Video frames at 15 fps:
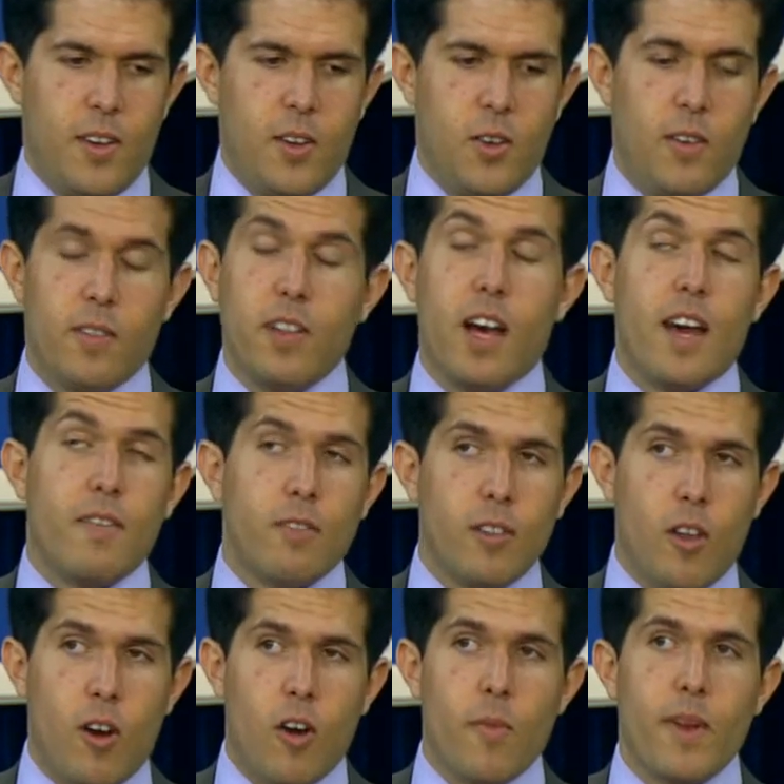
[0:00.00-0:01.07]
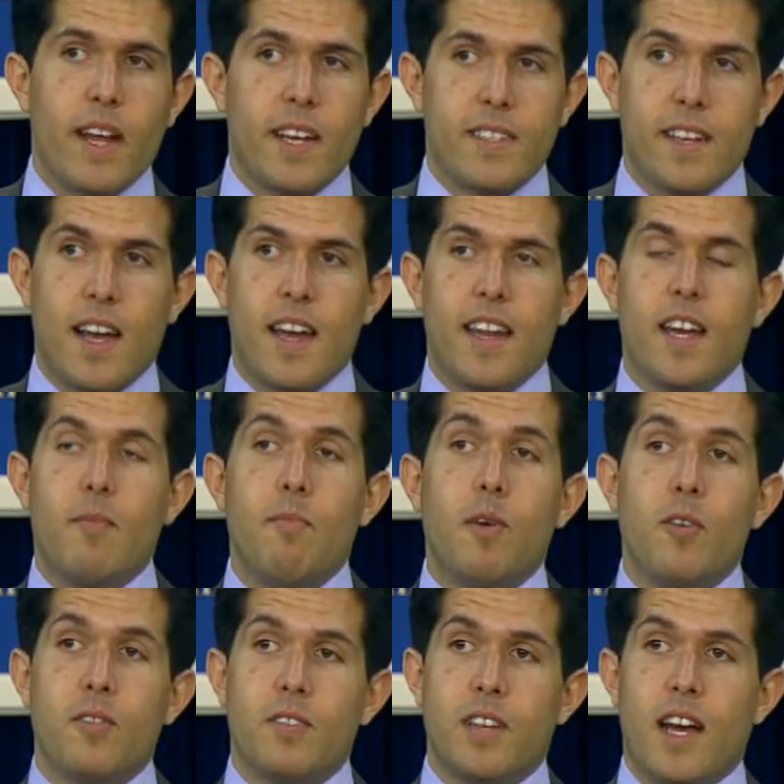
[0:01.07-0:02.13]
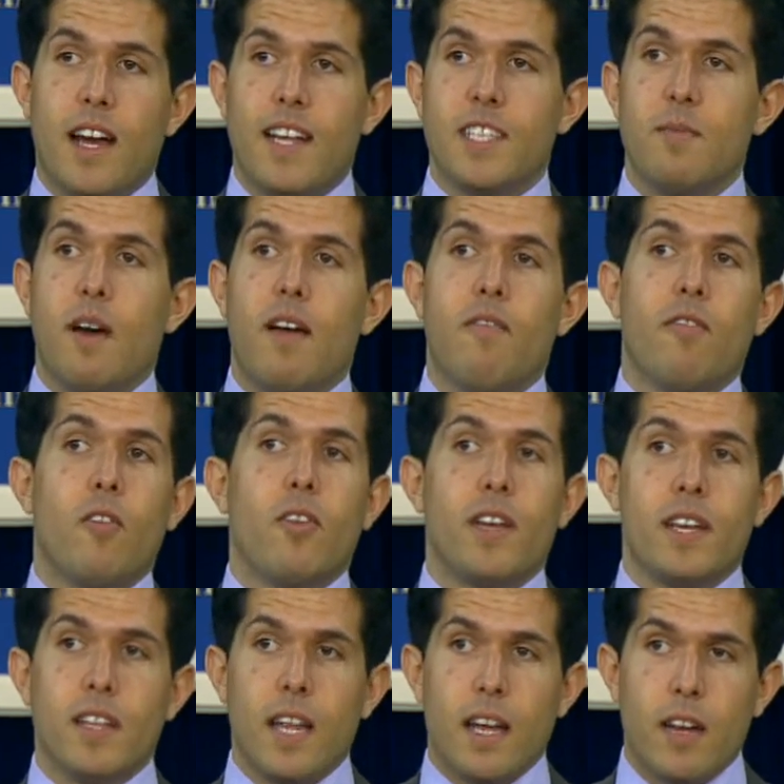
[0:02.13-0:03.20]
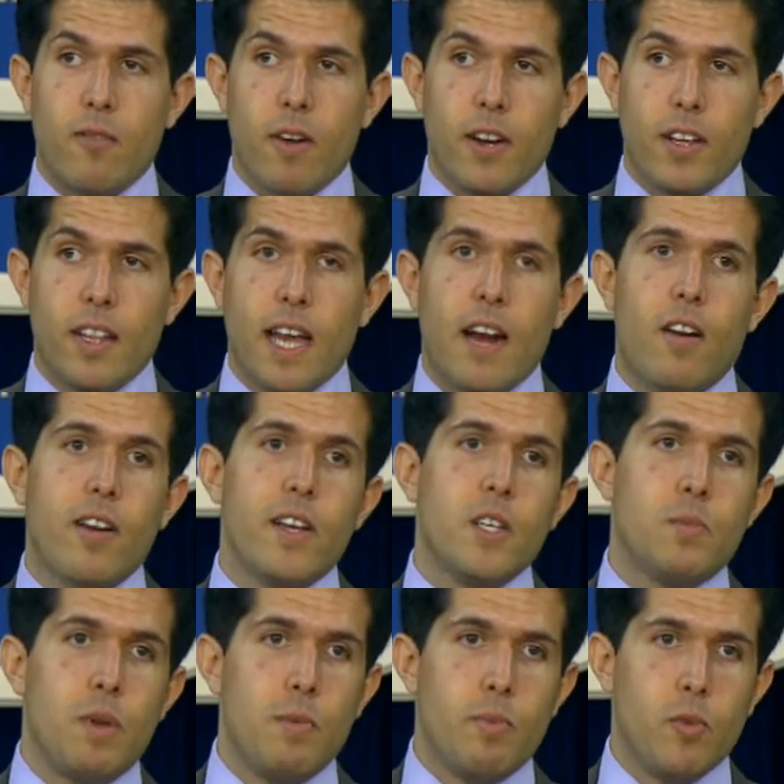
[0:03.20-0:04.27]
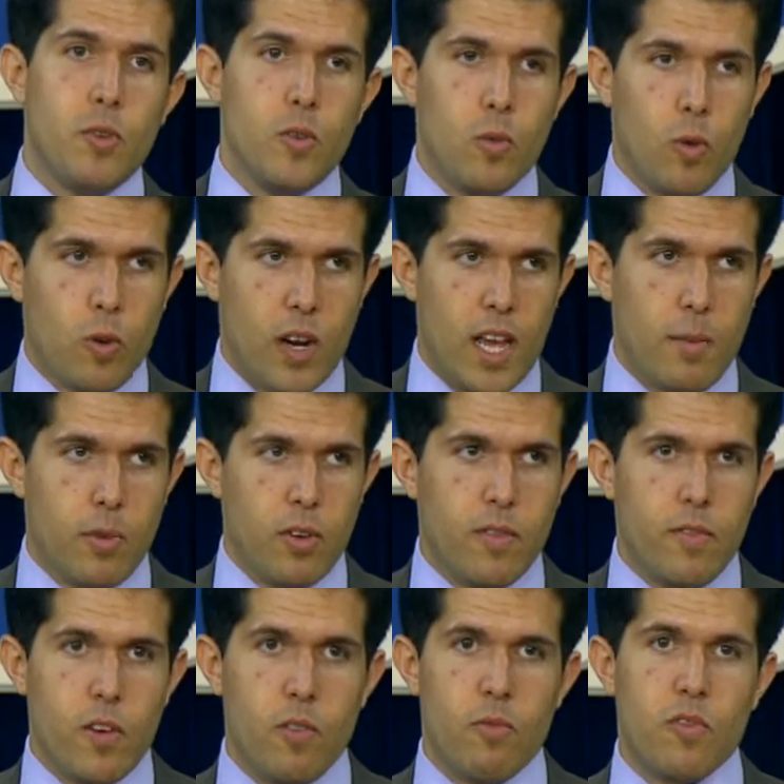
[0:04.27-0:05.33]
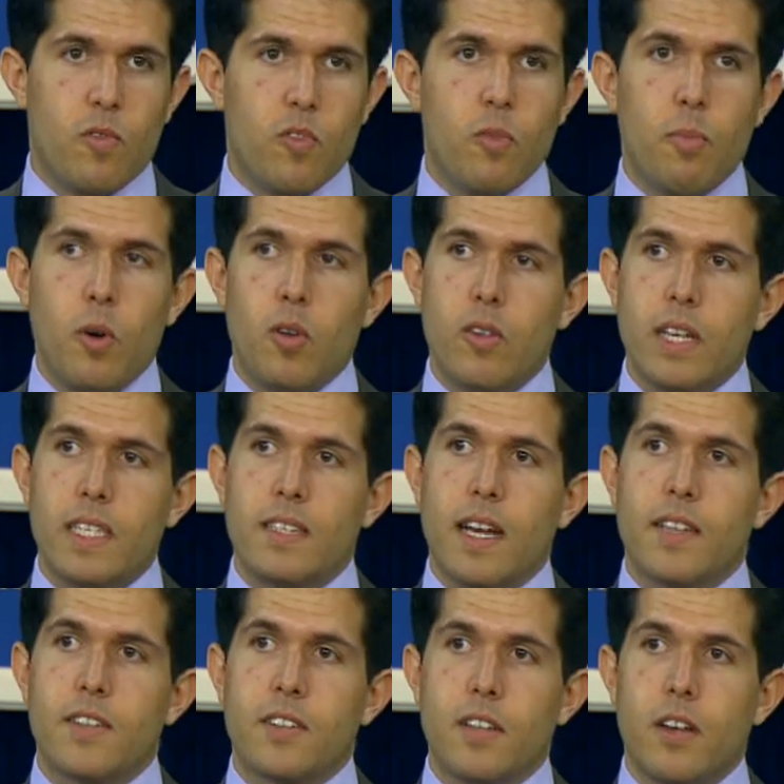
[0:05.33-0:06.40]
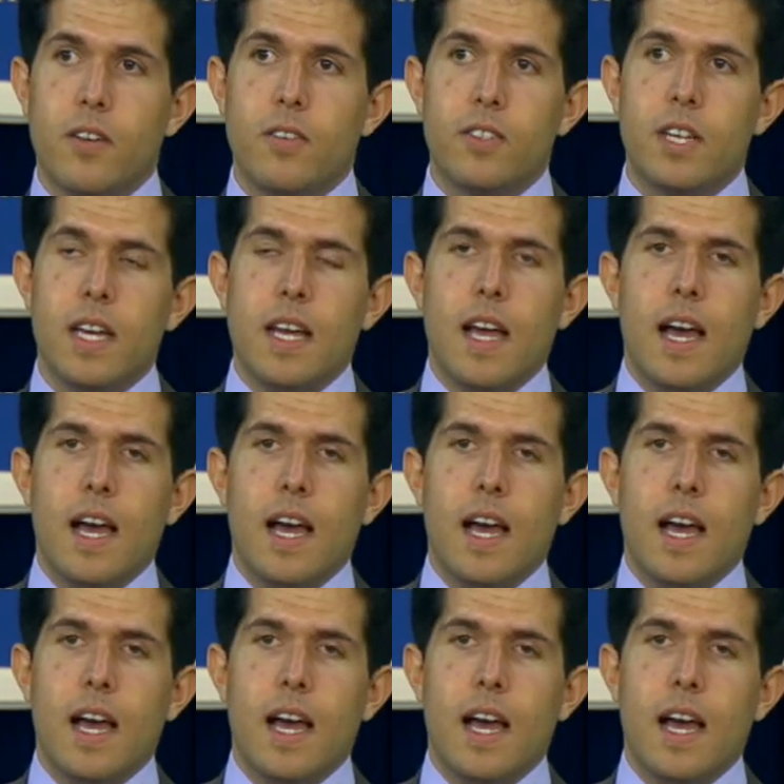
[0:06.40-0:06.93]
you have a lot of alarm and anxiety on both sides about voting irregularities, people who weren't able to vote before the polling sites closed.